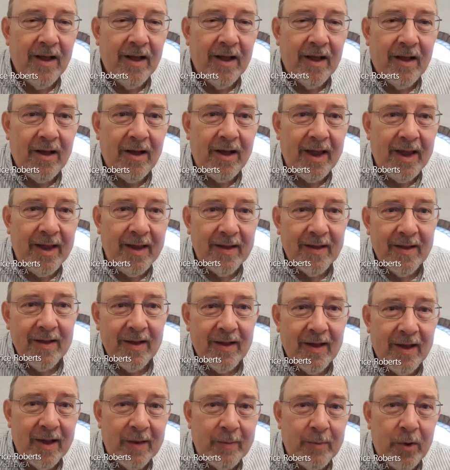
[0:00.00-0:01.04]
Hi,
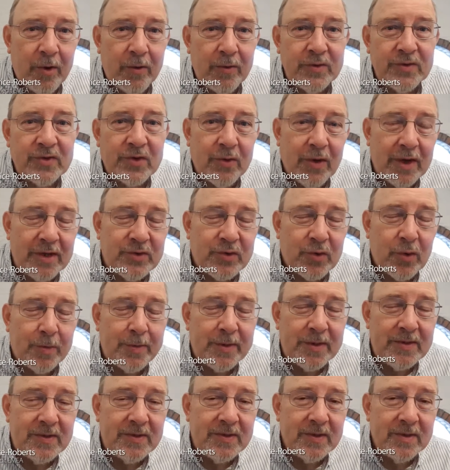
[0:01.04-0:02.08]
I'm Lawrence
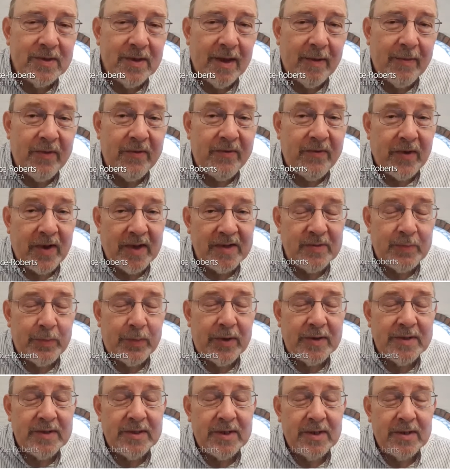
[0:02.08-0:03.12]
Grice-Roberts. I'm the Vice
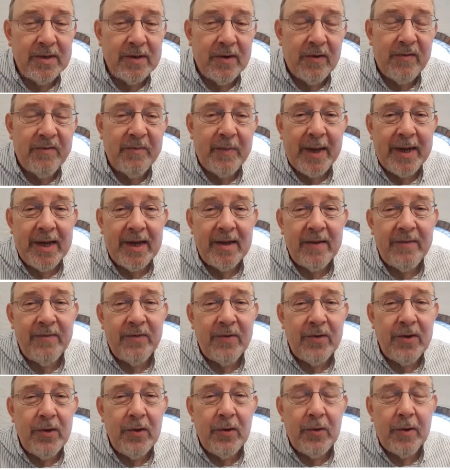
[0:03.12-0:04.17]
President of Medit
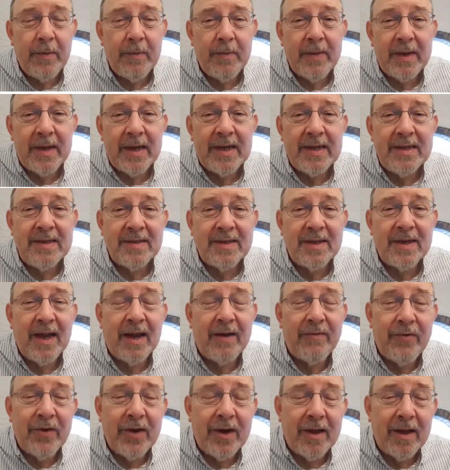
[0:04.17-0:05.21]
for Europe, Middle East and
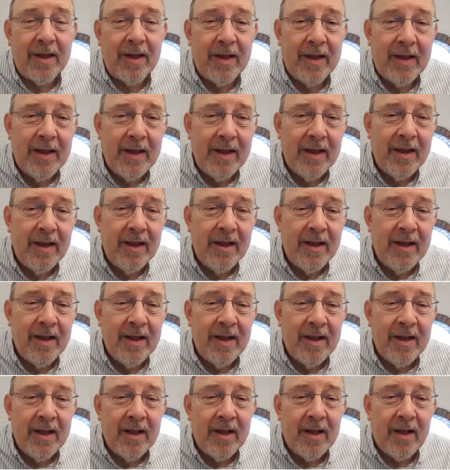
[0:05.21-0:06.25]
Africa.
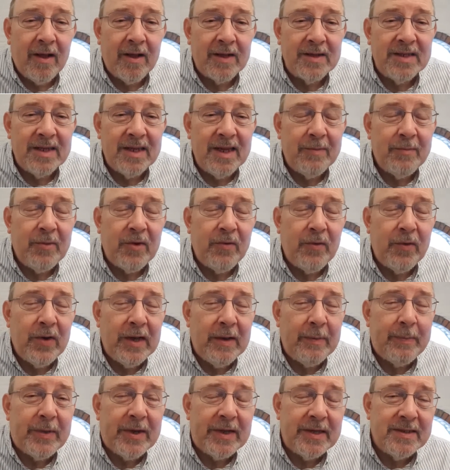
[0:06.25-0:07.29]
Our team are
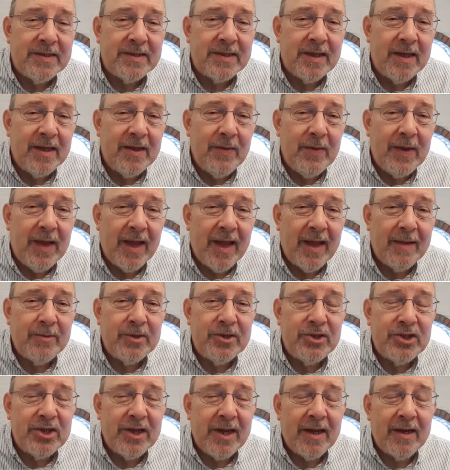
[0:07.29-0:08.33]
really pleased that you came
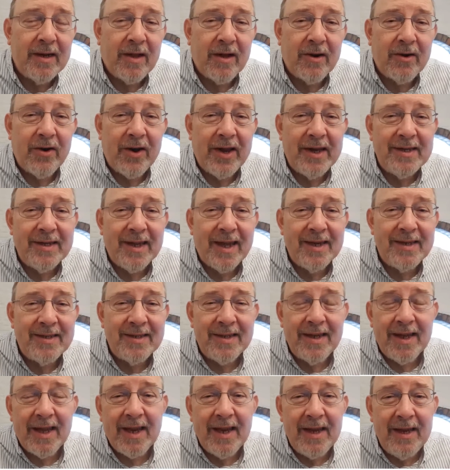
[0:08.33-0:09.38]
and shared our great day
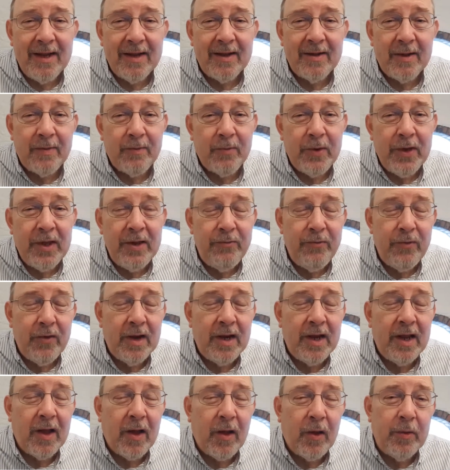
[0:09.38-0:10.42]
today, and we
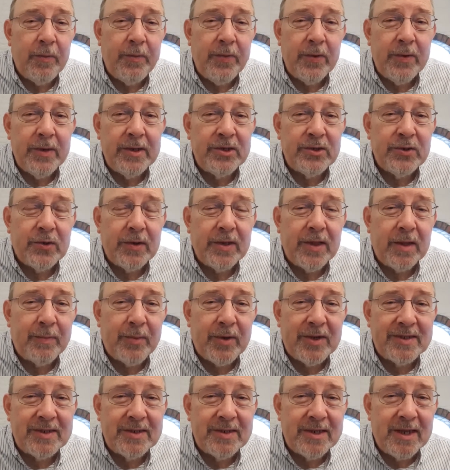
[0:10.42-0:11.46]
really hope you enjoyed the
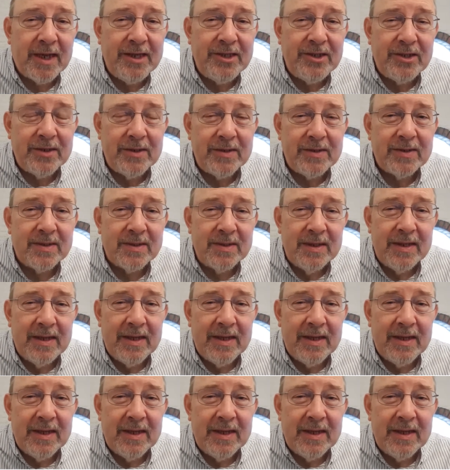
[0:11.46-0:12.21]
presentations.